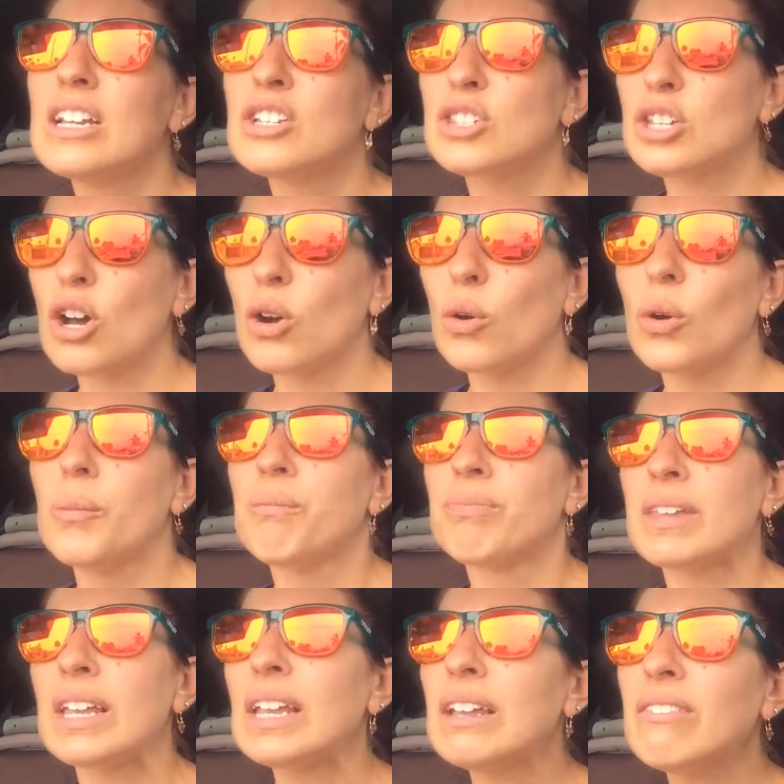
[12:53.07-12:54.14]
So
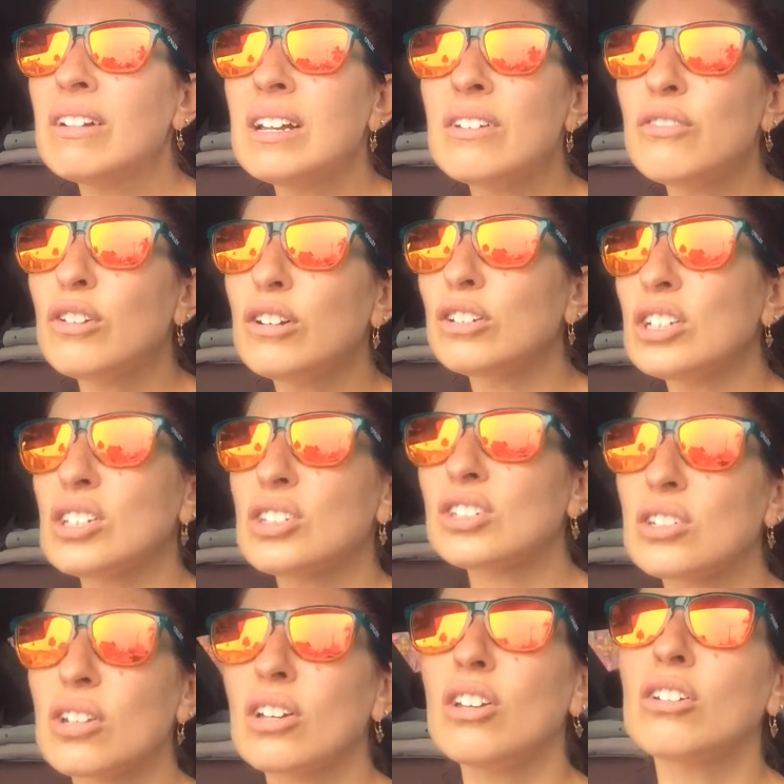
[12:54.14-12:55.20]
even if
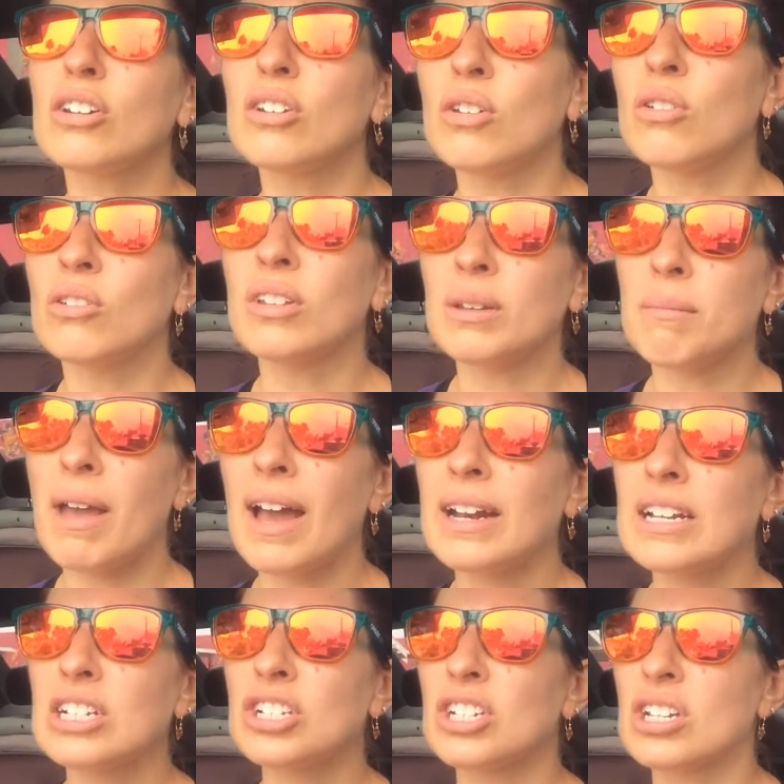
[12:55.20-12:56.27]
you could only
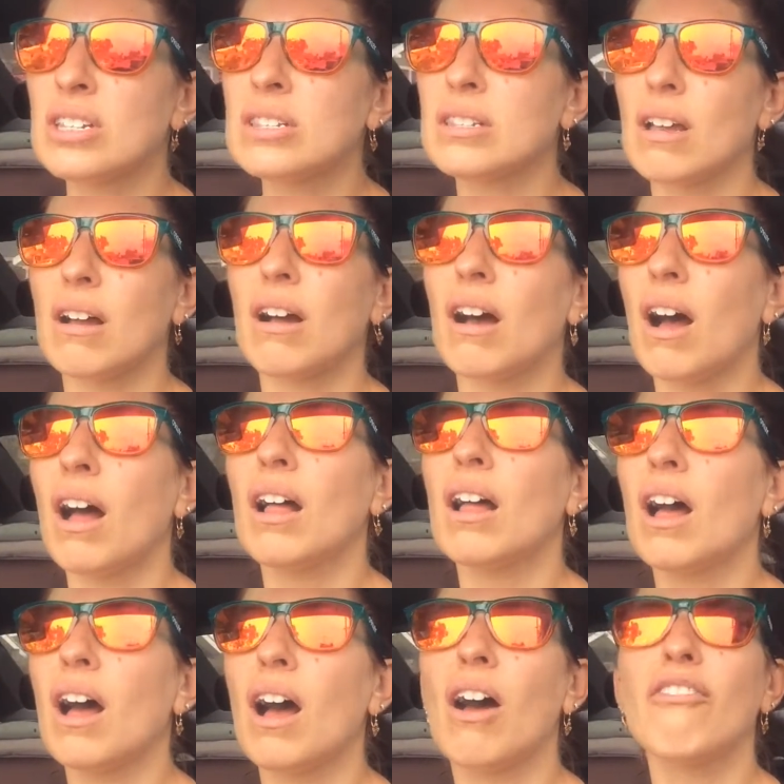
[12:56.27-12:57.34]
manage just
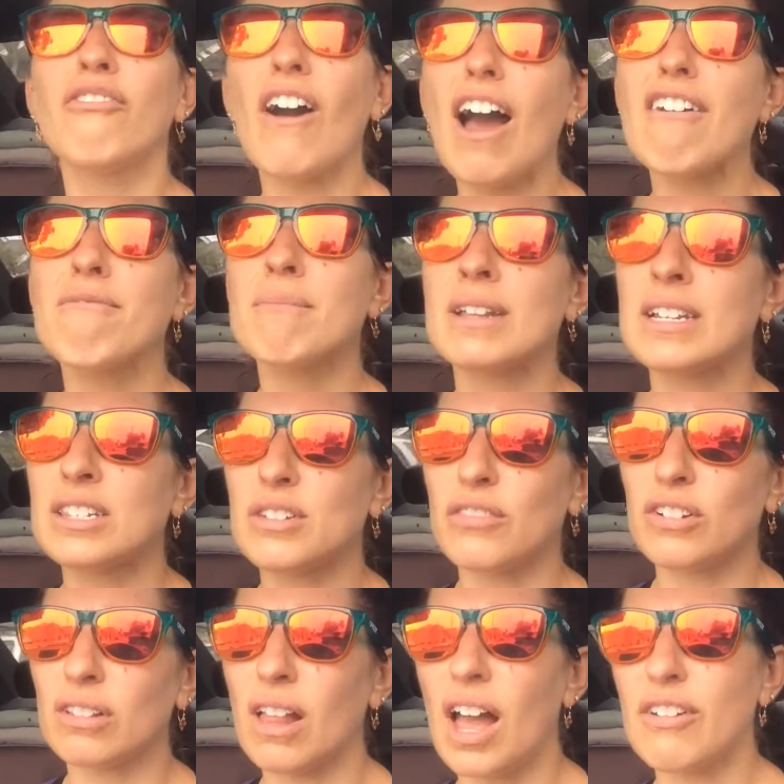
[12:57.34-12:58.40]
5 minutes
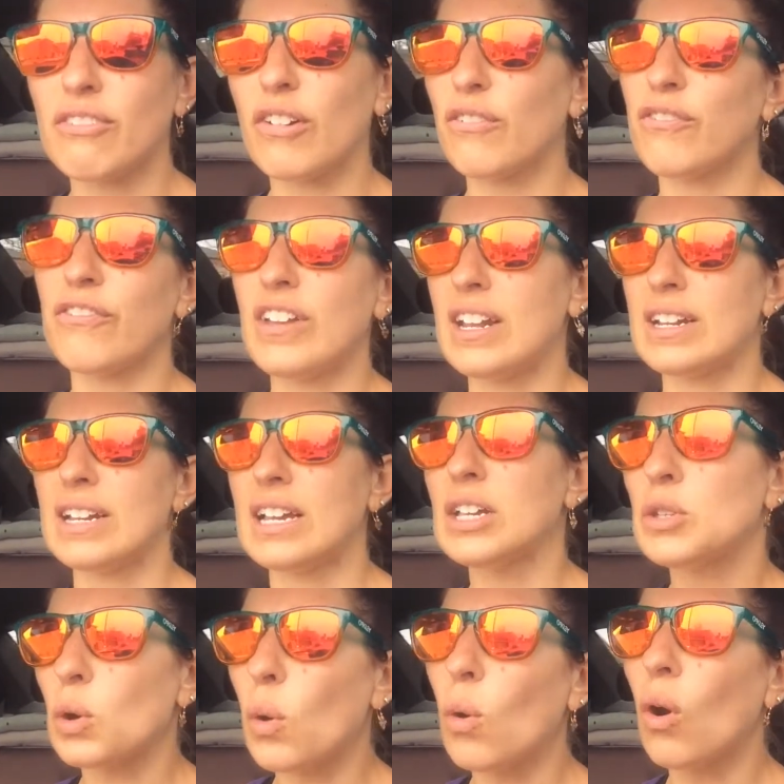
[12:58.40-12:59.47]
of your life of
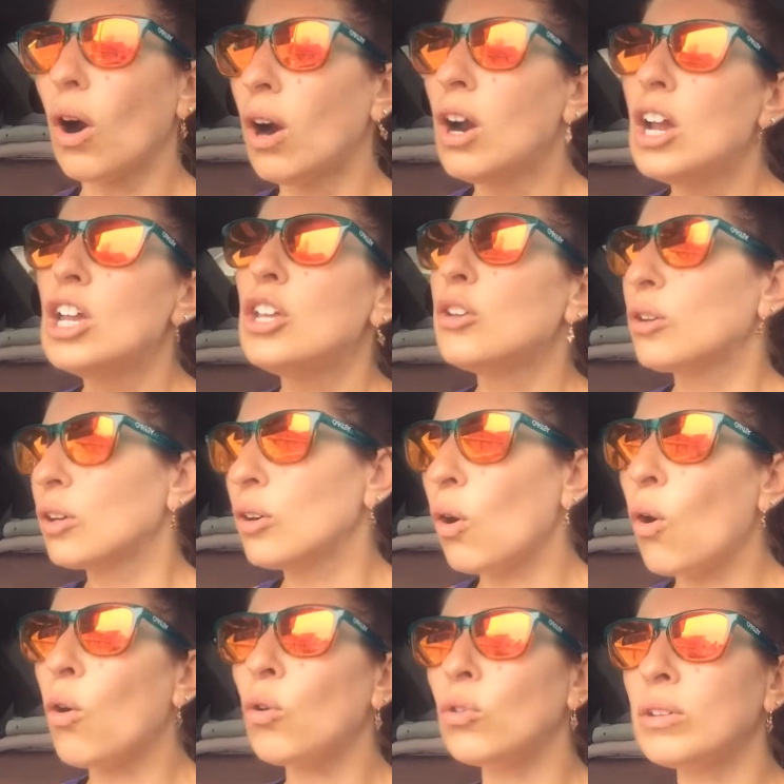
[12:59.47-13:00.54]
fitness, or you
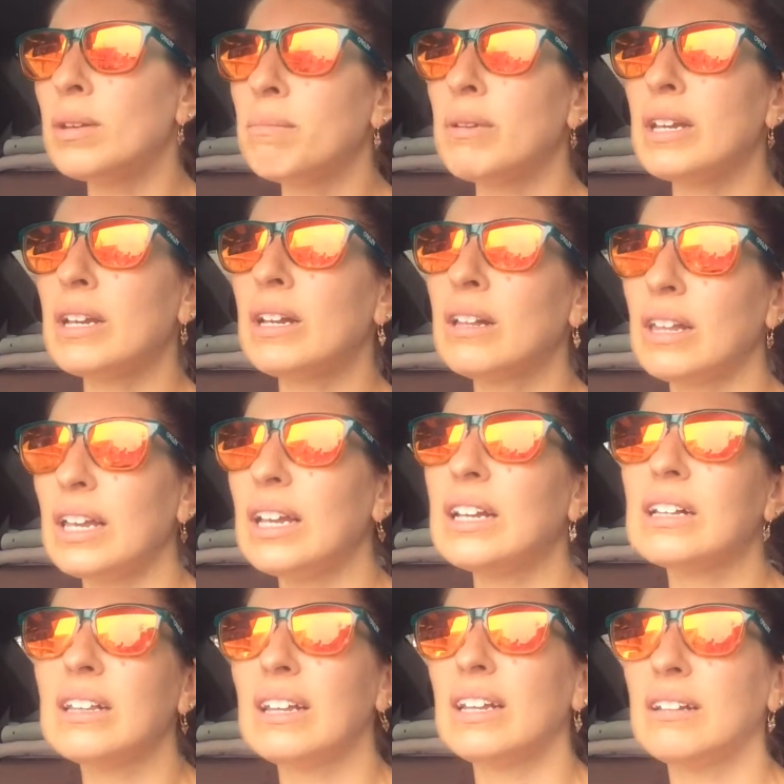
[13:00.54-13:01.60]
could only eat
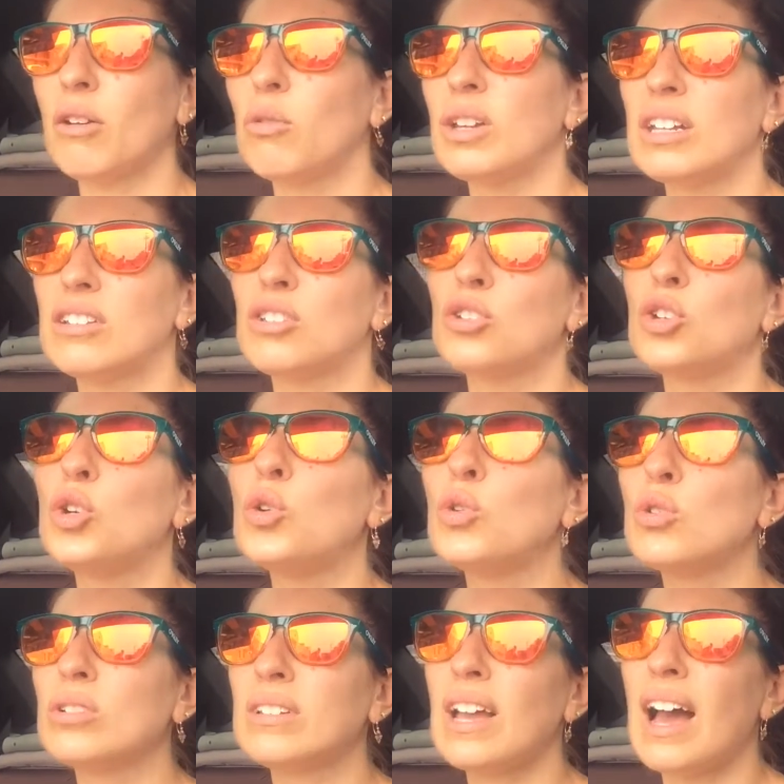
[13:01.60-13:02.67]
clean only
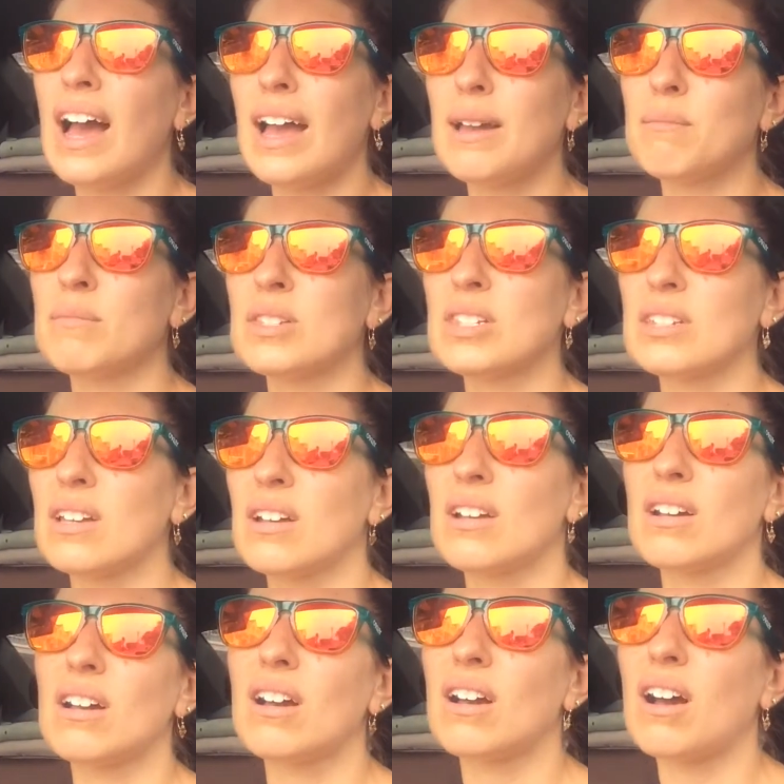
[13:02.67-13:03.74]
2 times
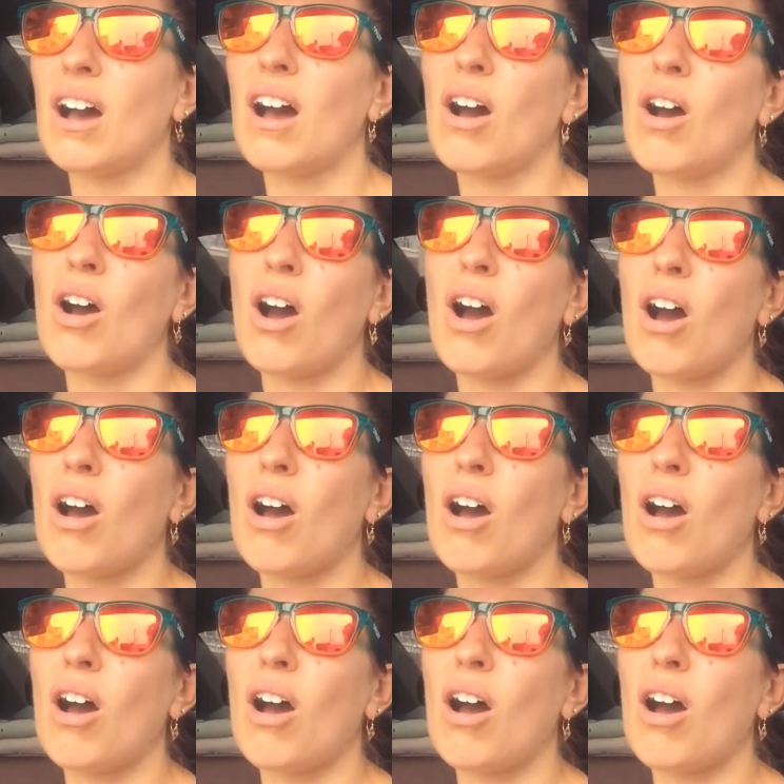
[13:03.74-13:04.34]
a